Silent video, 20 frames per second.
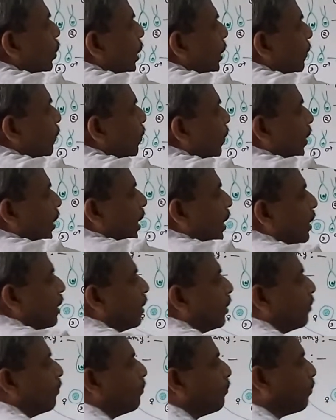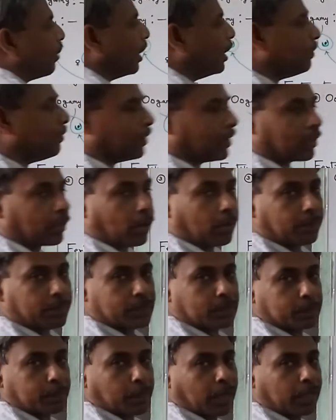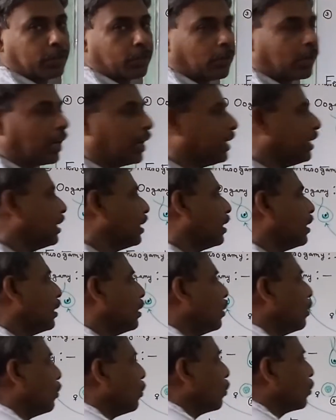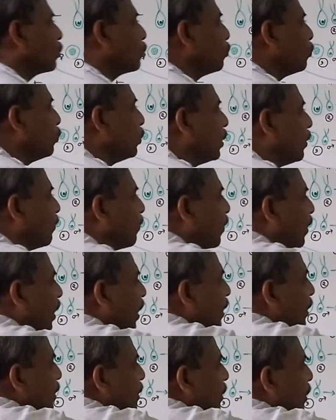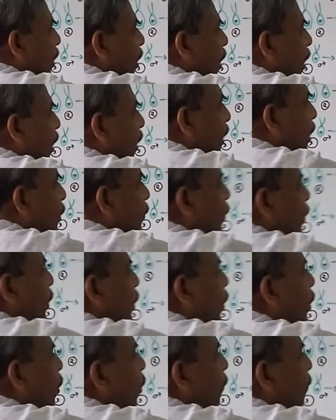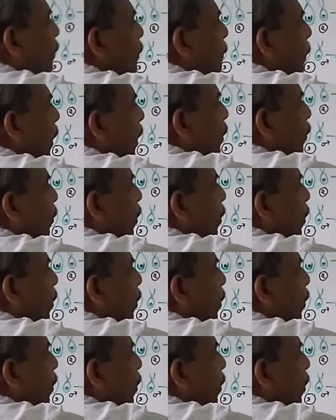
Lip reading: fiber of Spirogyra or two different individual of Spirogyra